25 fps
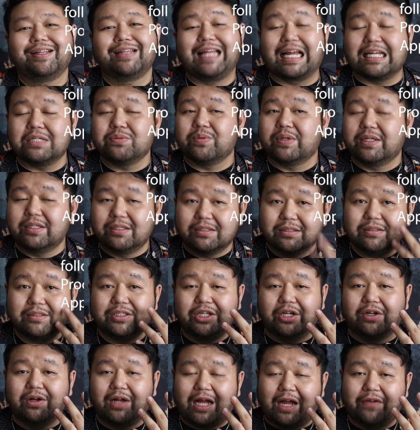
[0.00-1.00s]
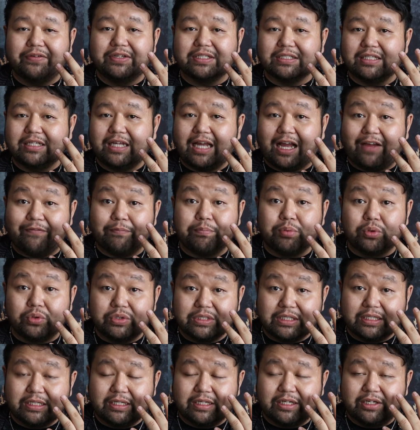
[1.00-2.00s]
That's when, you know, obviously I have
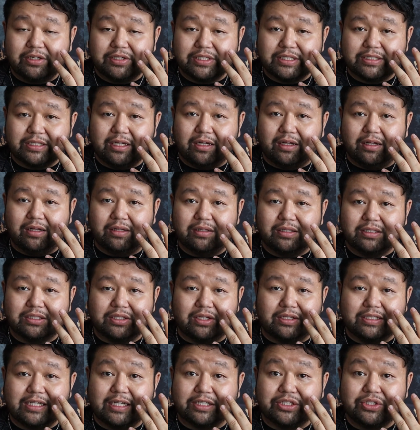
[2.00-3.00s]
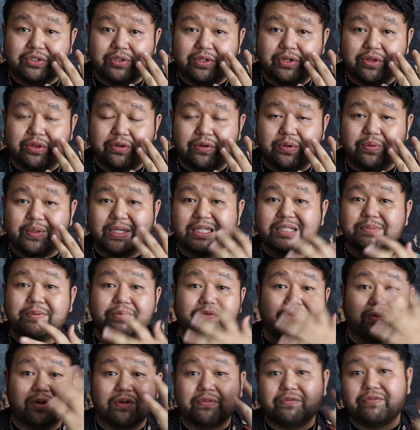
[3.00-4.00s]
bruising in here still. It's gonna take 2 to 3 weeks
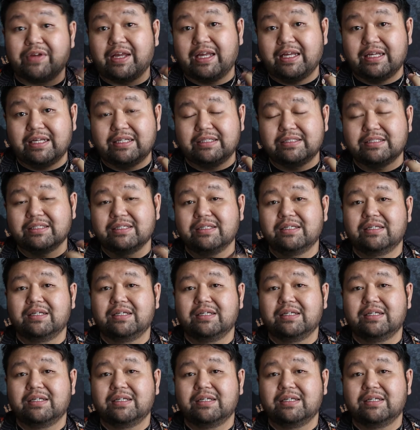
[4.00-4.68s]
before it fades.